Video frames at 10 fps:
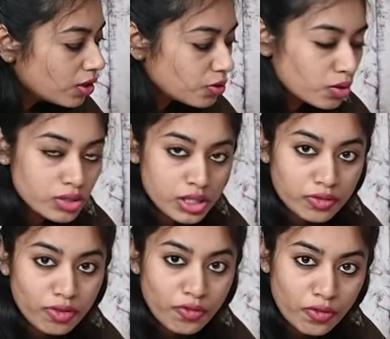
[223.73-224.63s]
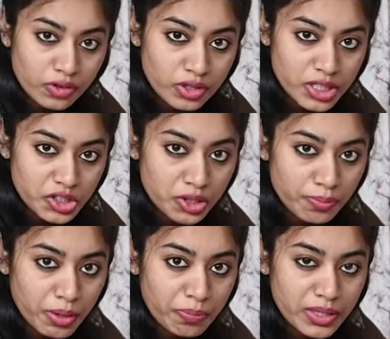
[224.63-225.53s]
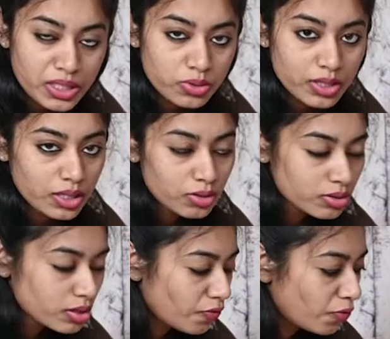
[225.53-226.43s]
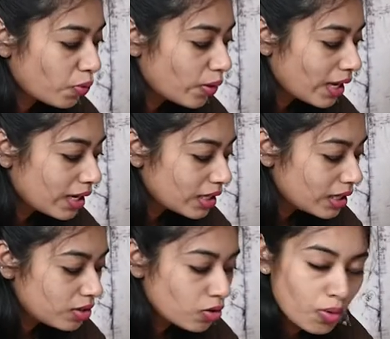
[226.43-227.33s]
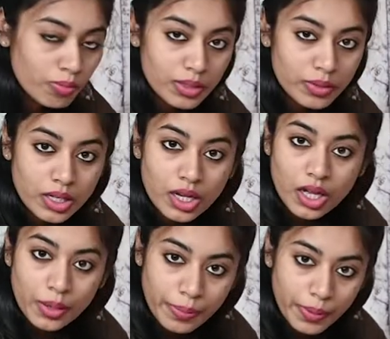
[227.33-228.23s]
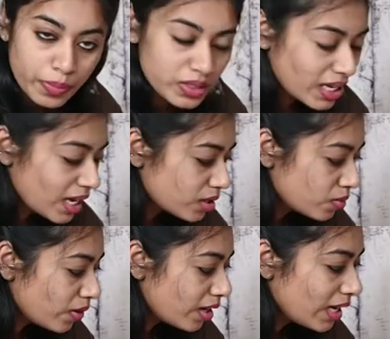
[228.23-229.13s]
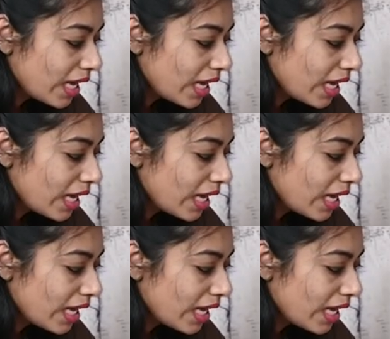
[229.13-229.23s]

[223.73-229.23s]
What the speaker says: Not just for photo session purpose, you can use it for any normal purpose as well.